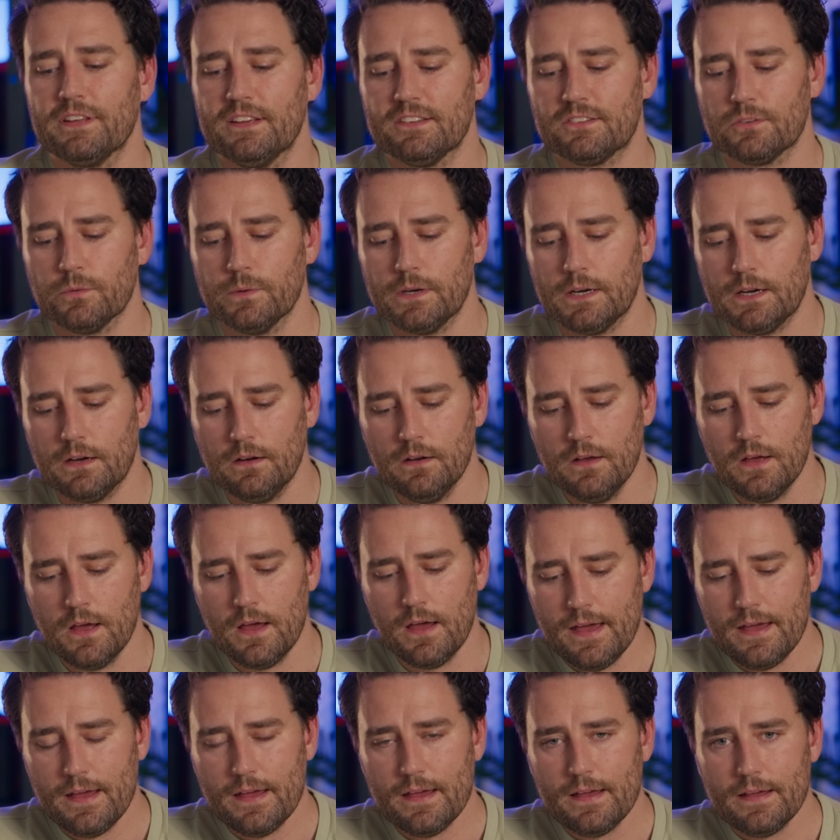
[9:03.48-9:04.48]
this? Well,
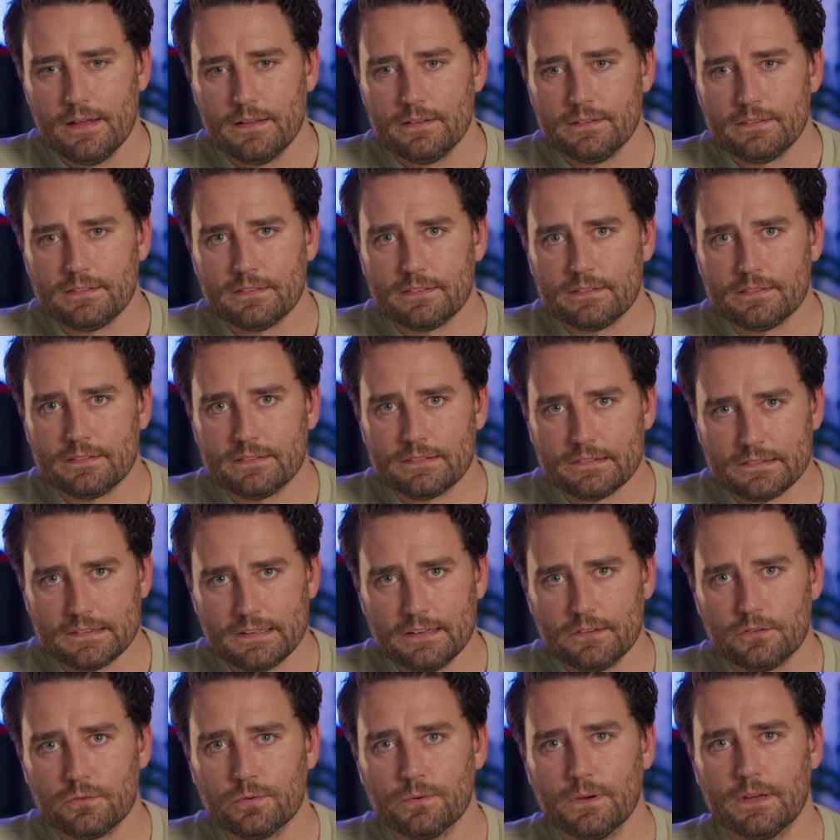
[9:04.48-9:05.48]

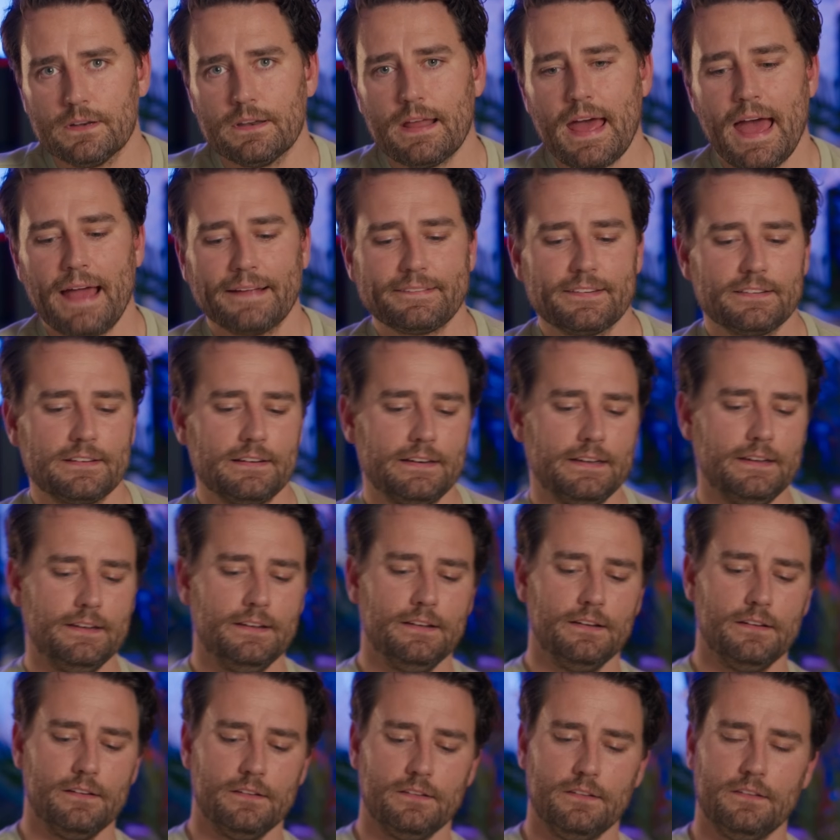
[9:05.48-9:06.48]
this one actually
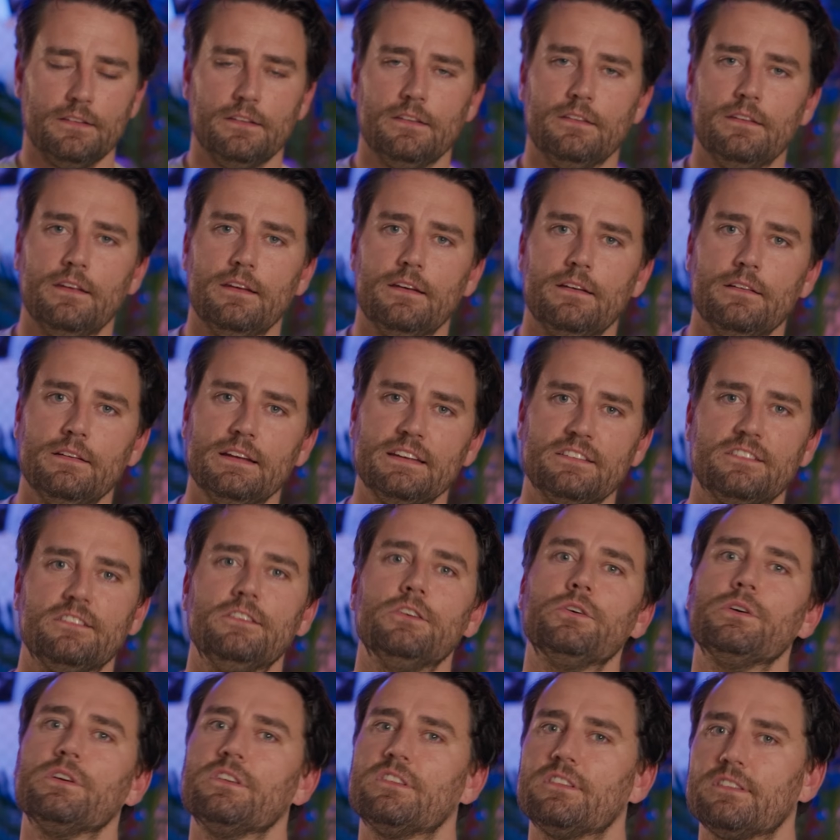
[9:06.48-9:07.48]
is
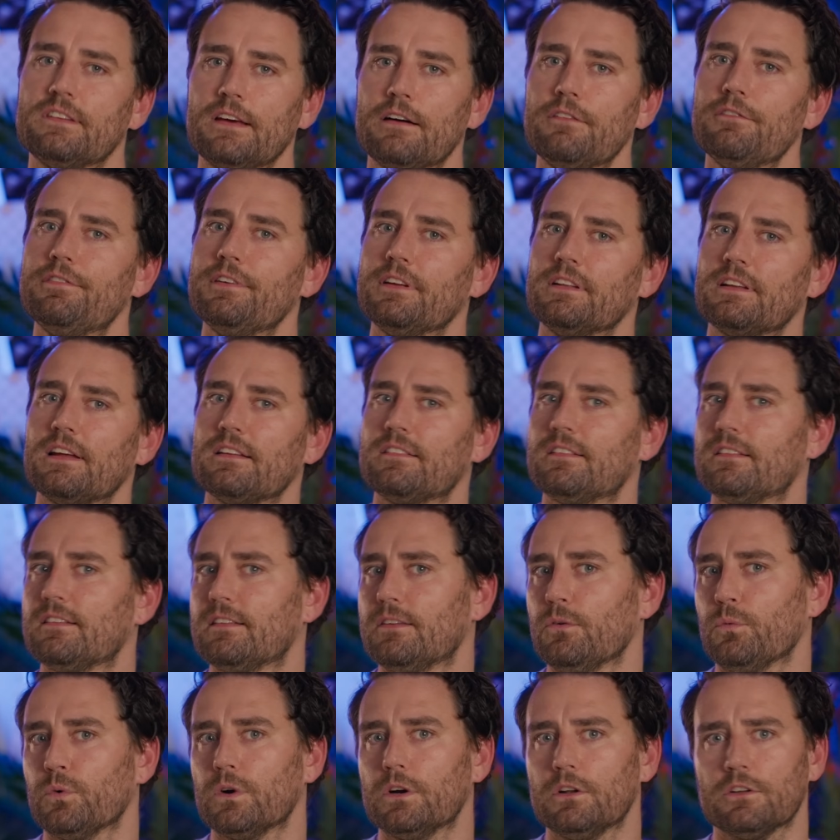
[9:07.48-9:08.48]
doing something that's
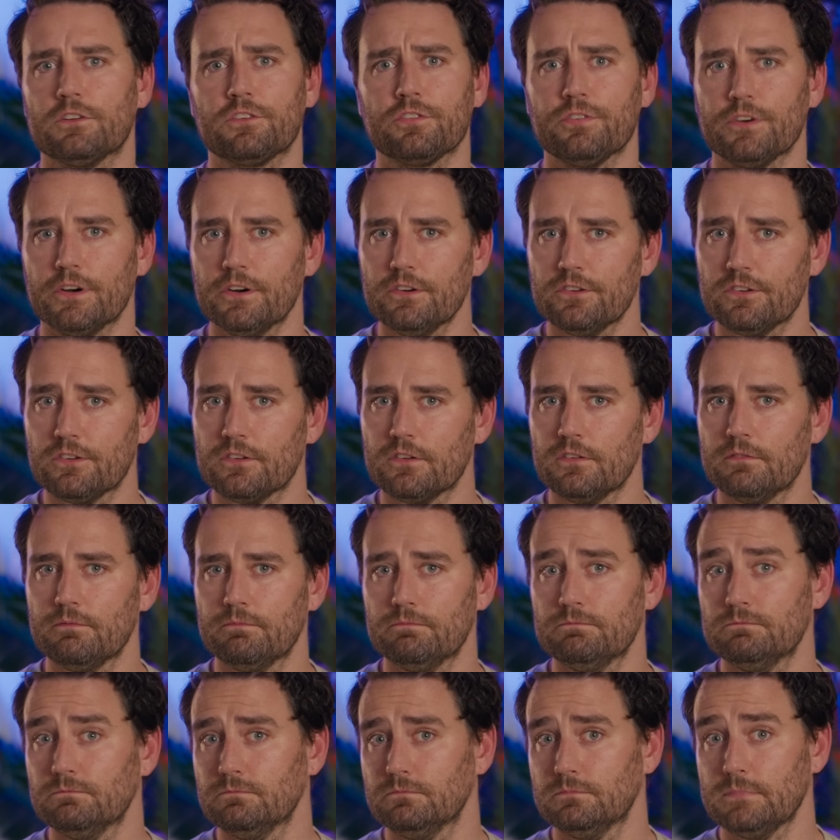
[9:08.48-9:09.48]
the world's first,
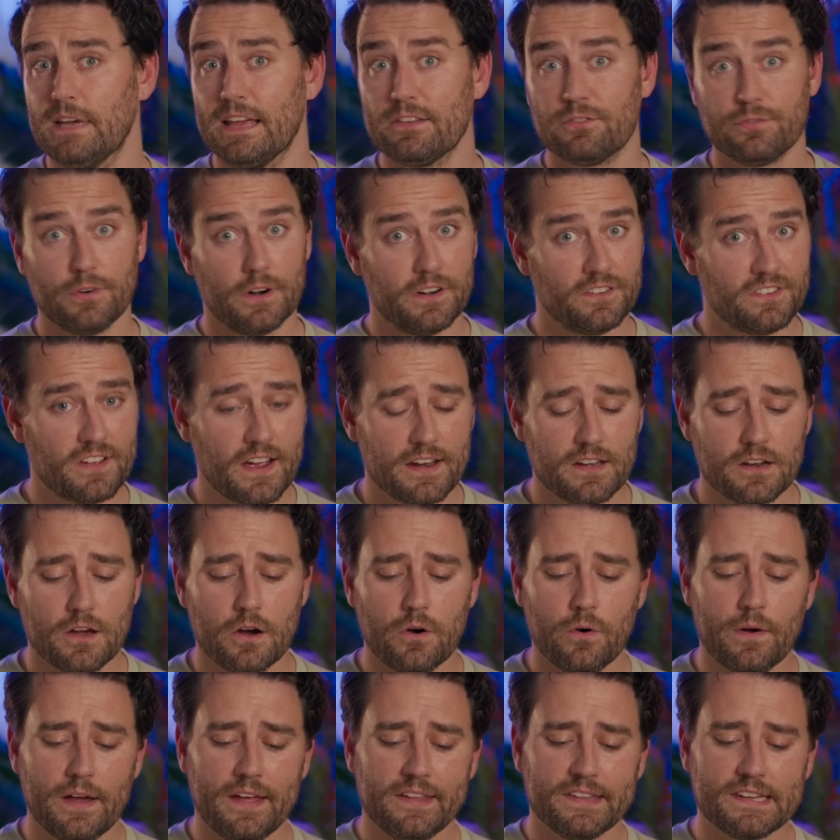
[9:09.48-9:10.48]
as far as I
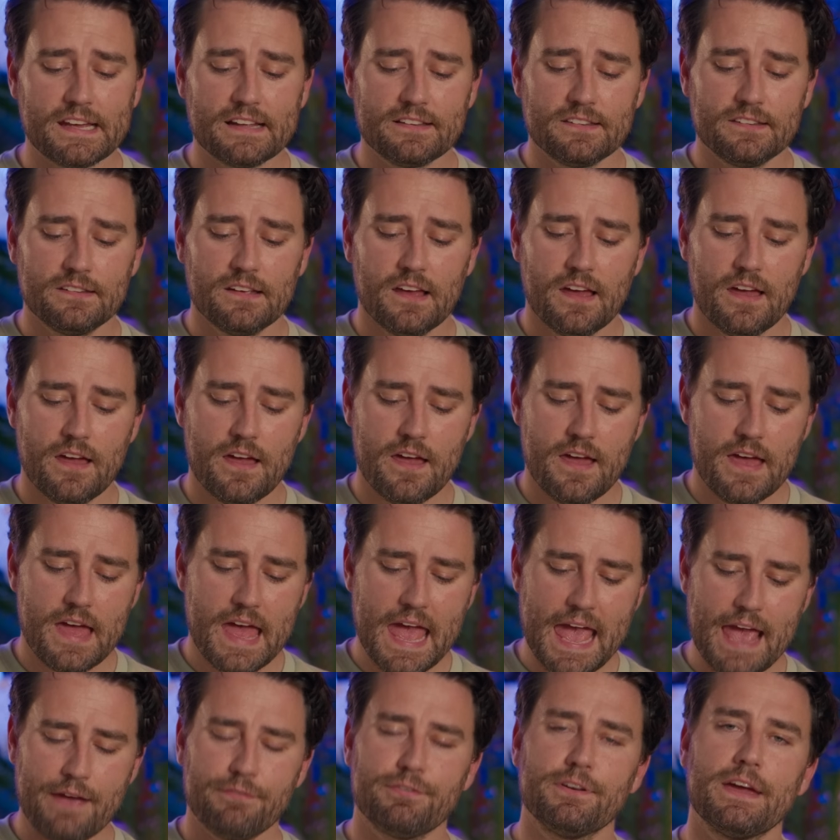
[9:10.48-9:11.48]
know. And that's
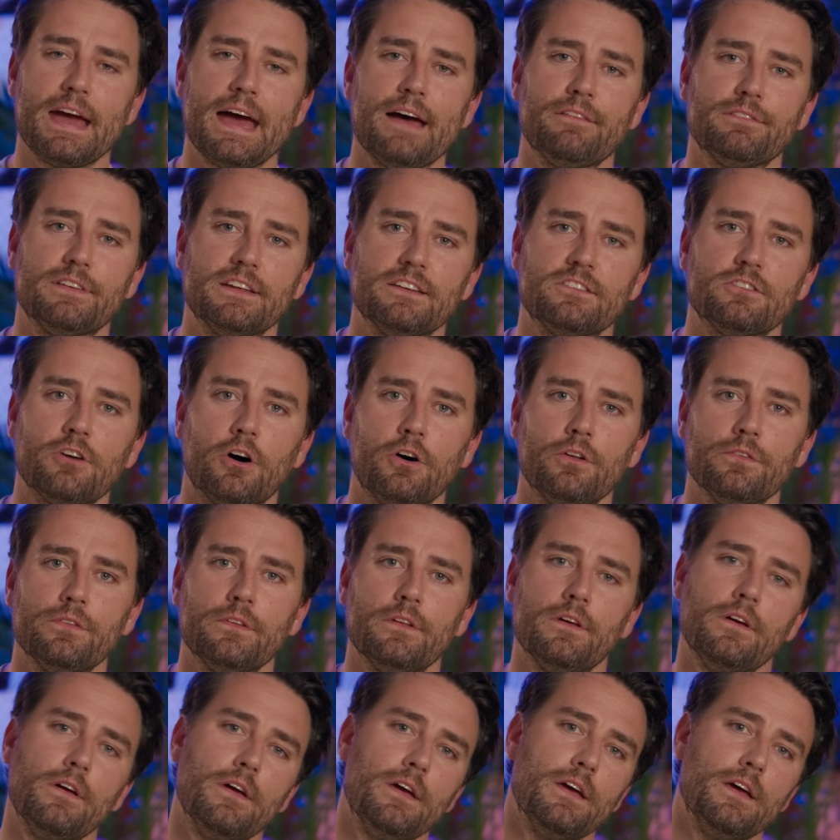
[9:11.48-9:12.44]
if you have this on,